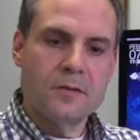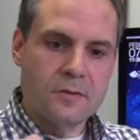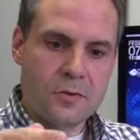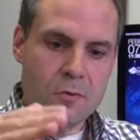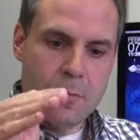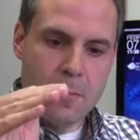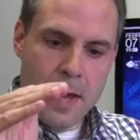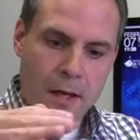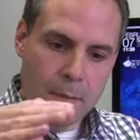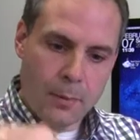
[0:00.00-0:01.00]
to
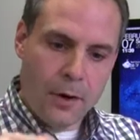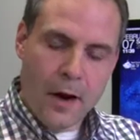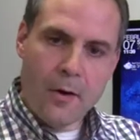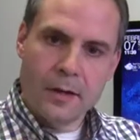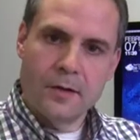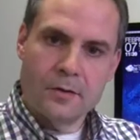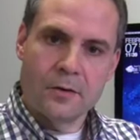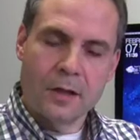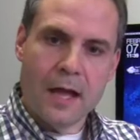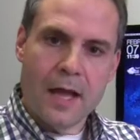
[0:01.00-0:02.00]
make a priority in
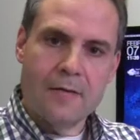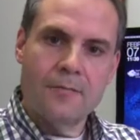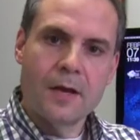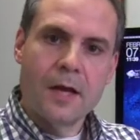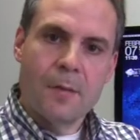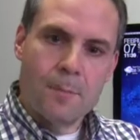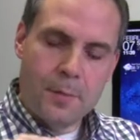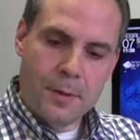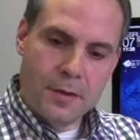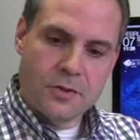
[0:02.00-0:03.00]
your life,
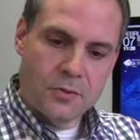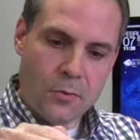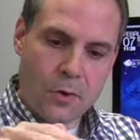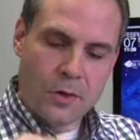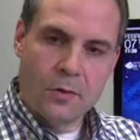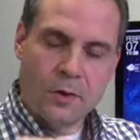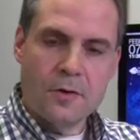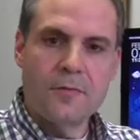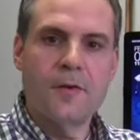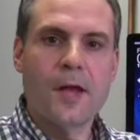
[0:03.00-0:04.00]
being sure you and
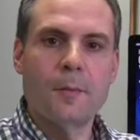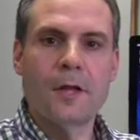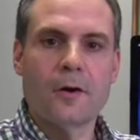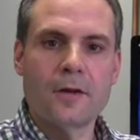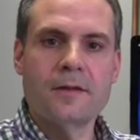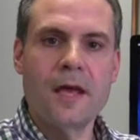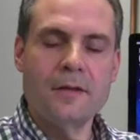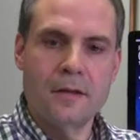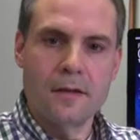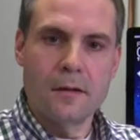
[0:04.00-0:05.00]
your family are
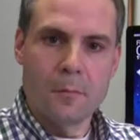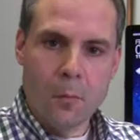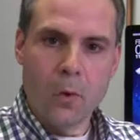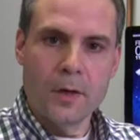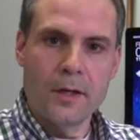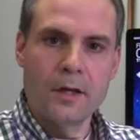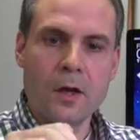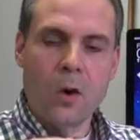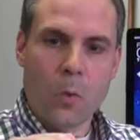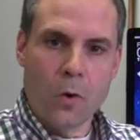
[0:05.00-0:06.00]
attending the morning
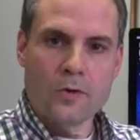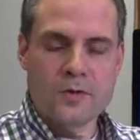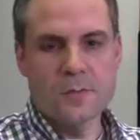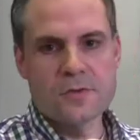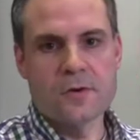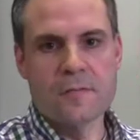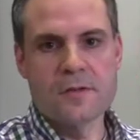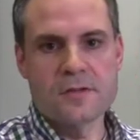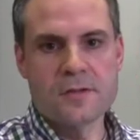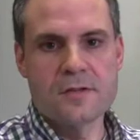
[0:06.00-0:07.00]
worship
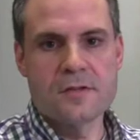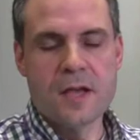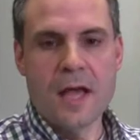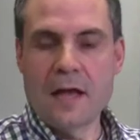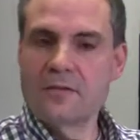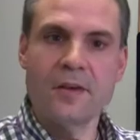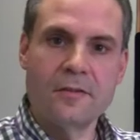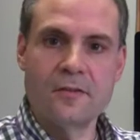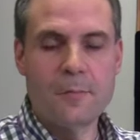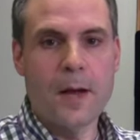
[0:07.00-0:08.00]
services at
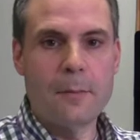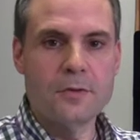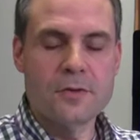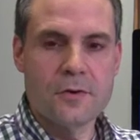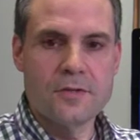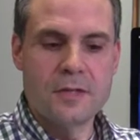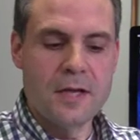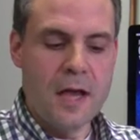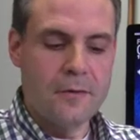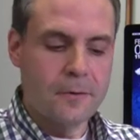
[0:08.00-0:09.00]
SAYSF Bible Church
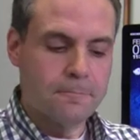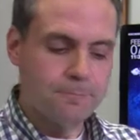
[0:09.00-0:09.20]
together.